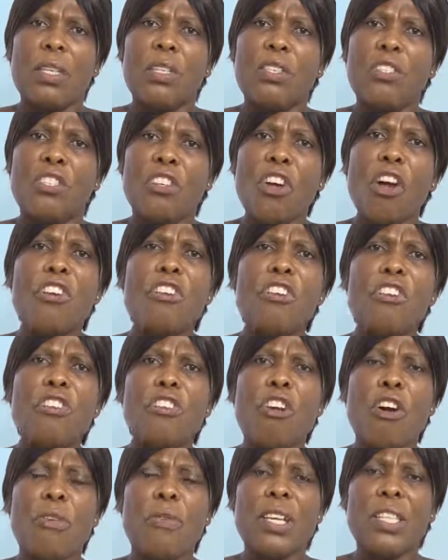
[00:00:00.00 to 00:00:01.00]
during
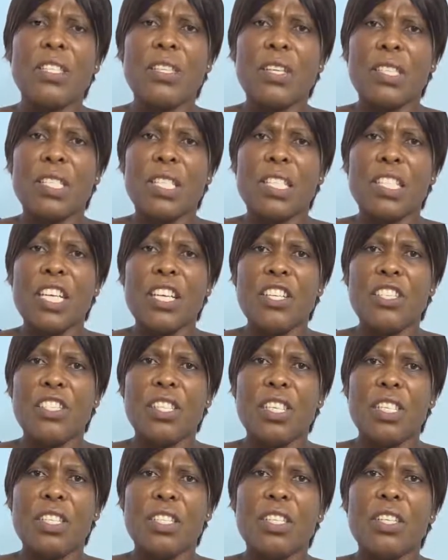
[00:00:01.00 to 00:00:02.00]
your
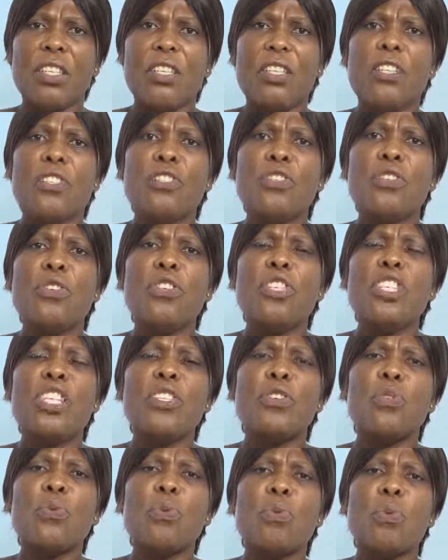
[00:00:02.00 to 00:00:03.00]
resuscitation, you
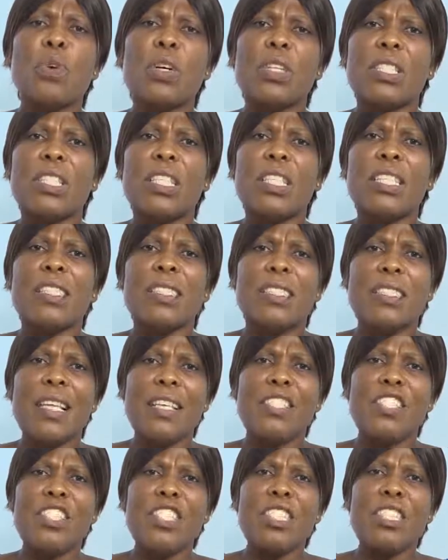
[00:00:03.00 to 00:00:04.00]
need to what?
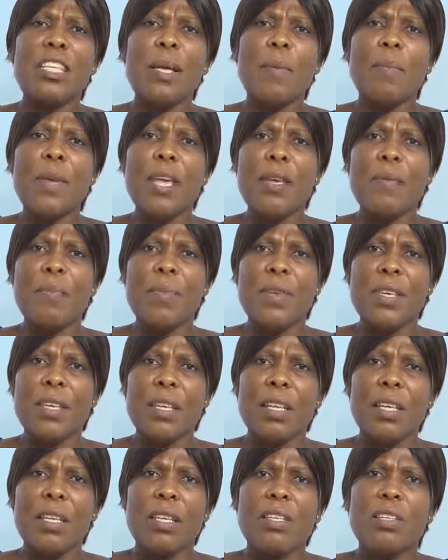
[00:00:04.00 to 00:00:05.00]
Suction the baby
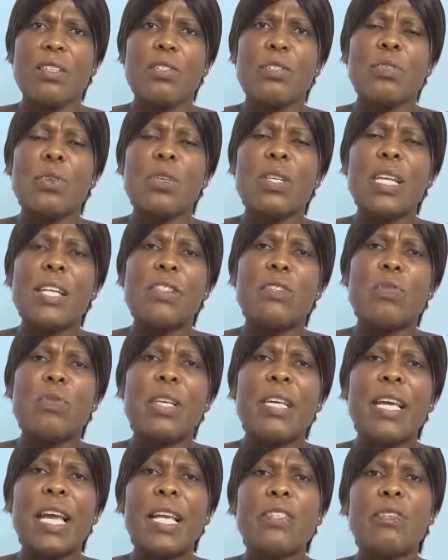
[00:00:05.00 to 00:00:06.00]
so that you
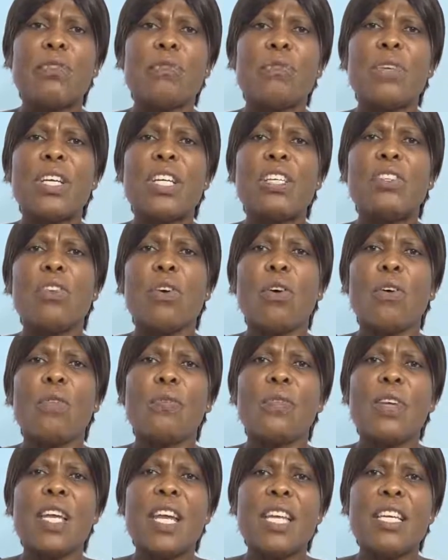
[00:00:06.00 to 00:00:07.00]
get rid of
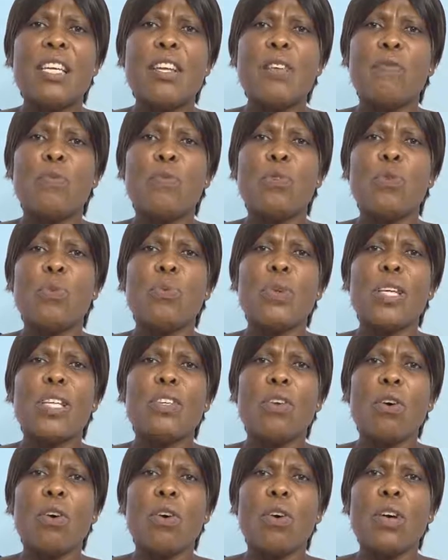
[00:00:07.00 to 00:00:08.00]
any fluid
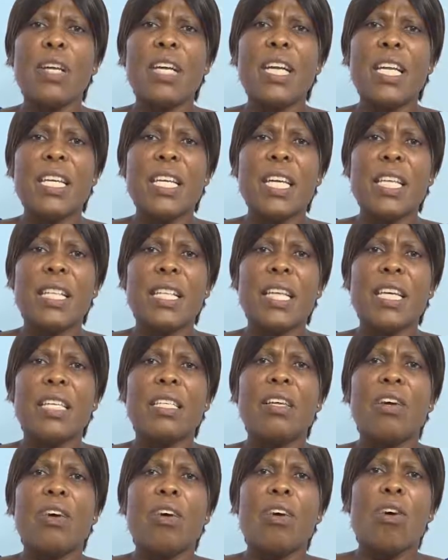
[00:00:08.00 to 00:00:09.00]
or
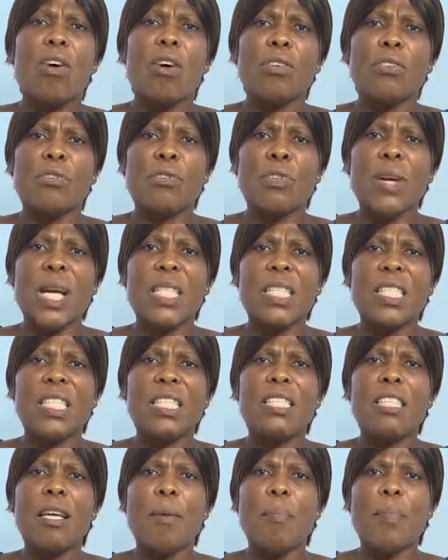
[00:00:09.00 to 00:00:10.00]
anything
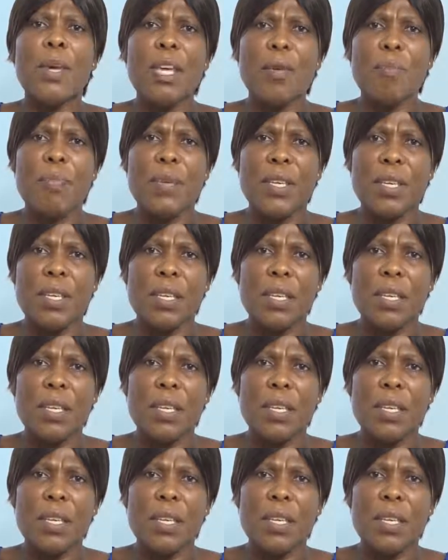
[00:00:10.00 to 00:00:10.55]
obstructing the baby.